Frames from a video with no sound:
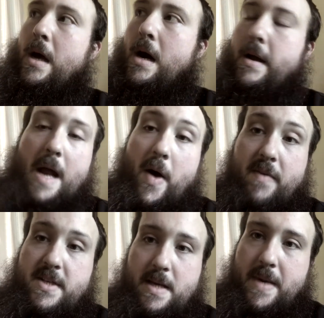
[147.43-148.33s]
Now,
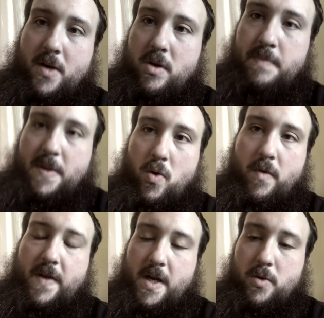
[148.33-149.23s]
obviously, I'm not going to spend the
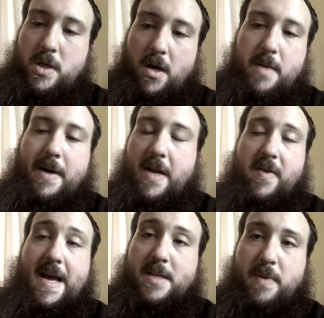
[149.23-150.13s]
whole video talking about
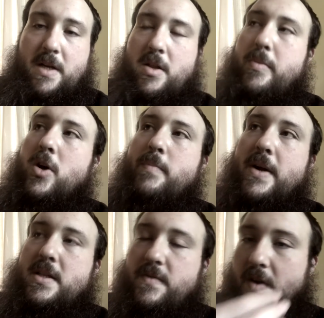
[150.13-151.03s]
every aspect of the book,
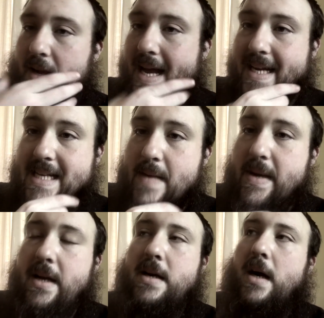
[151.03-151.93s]
but it's very
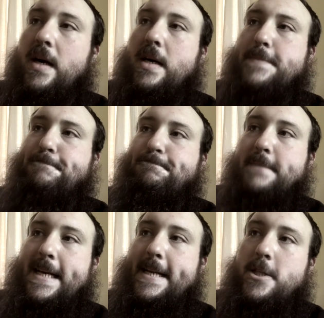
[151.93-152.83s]
academic, and
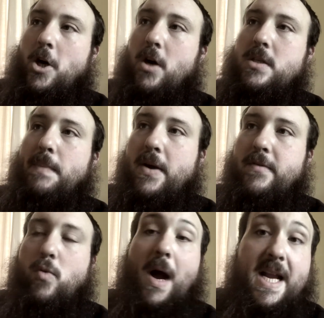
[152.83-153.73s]
it talks about
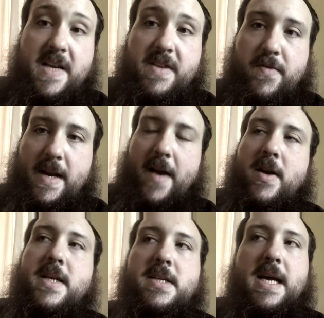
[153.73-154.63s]
a variety of different
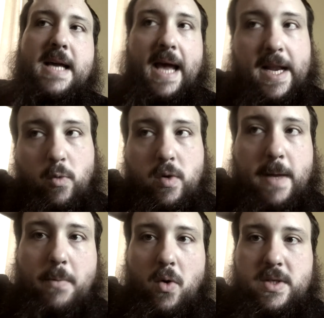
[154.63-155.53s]
areas, and it
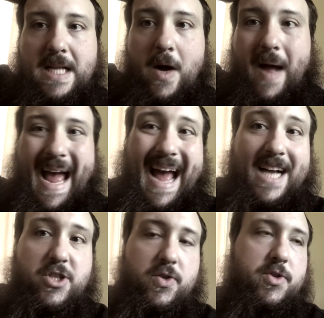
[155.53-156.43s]
really boils down
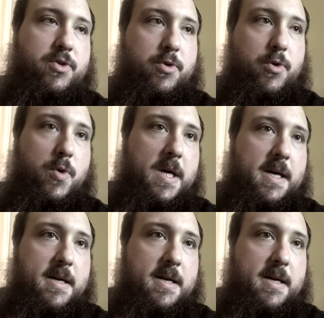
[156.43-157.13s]
action to